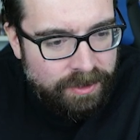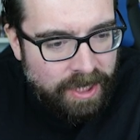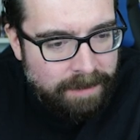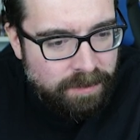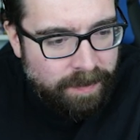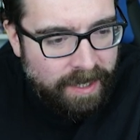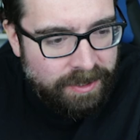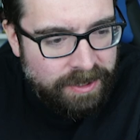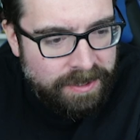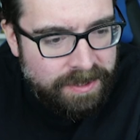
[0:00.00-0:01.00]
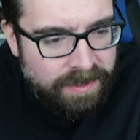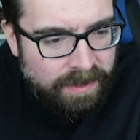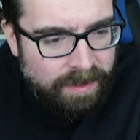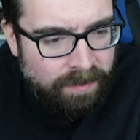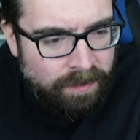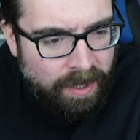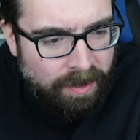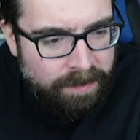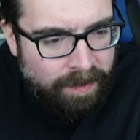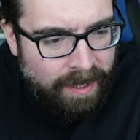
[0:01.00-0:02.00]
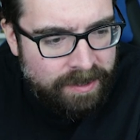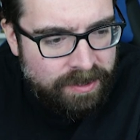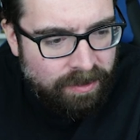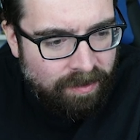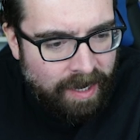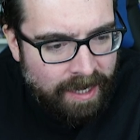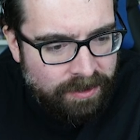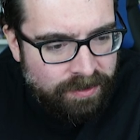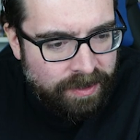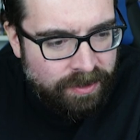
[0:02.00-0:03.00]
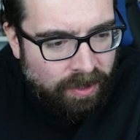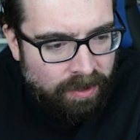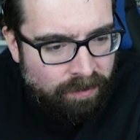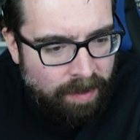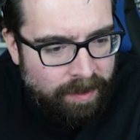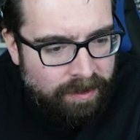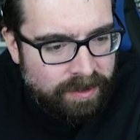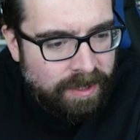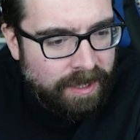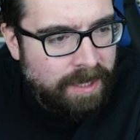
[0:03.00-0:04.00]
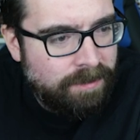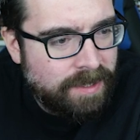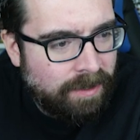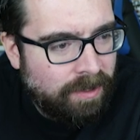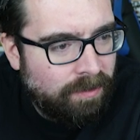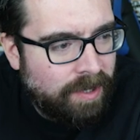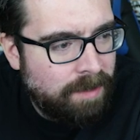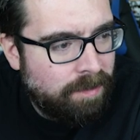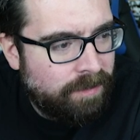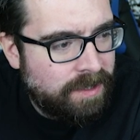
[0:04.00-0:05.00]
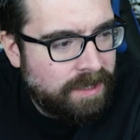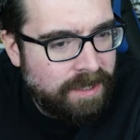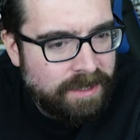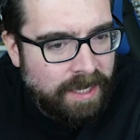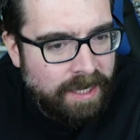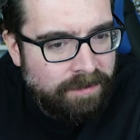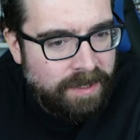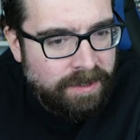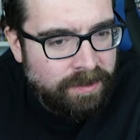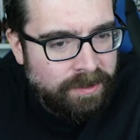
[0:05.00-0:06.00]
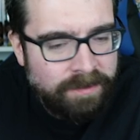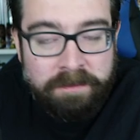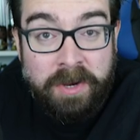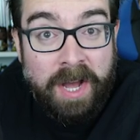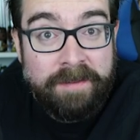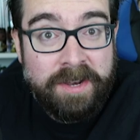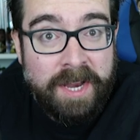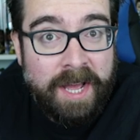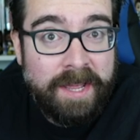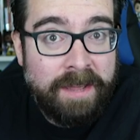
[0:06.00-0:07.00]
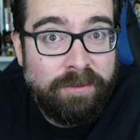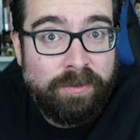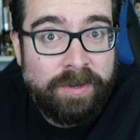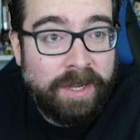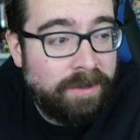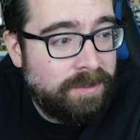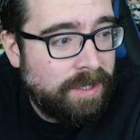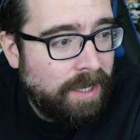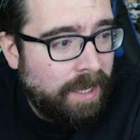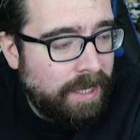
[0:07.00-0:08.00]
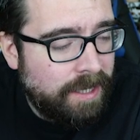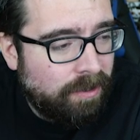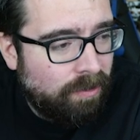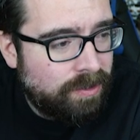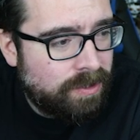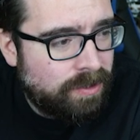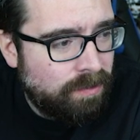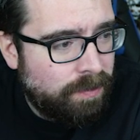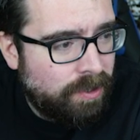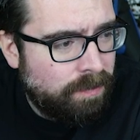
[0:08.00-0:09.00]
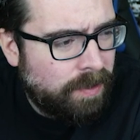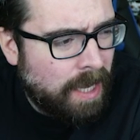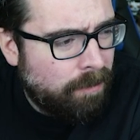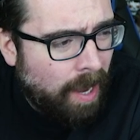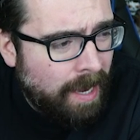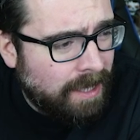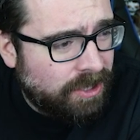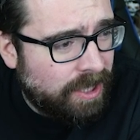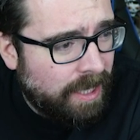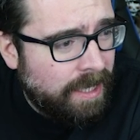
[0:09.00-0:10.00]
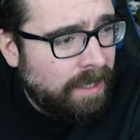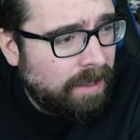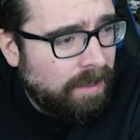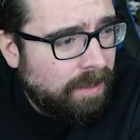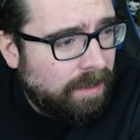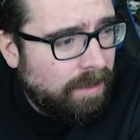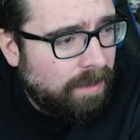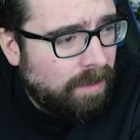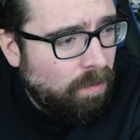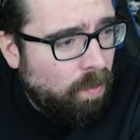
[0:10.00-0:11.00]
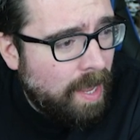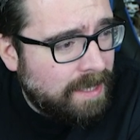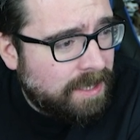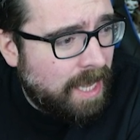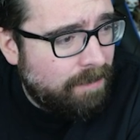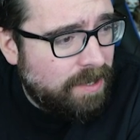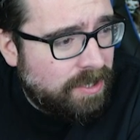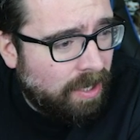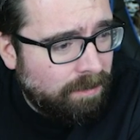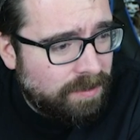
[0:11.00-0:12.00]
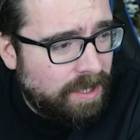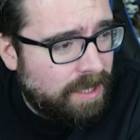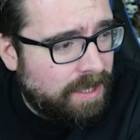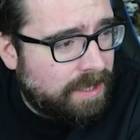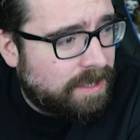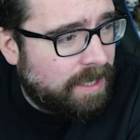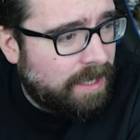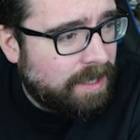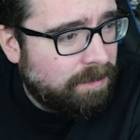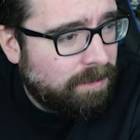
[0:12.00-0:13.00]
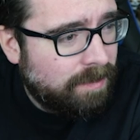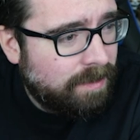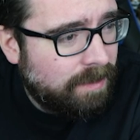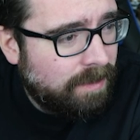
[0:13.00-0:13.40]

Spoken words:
James Burgess, the only player to score a hat-trick. Donnarumma looks like he was our goalkeeper for the season ahead of Igor. I'm not having that. Everyone knows Igor is a super-duper keeper. And actually, where's Kevin Thompson in this team?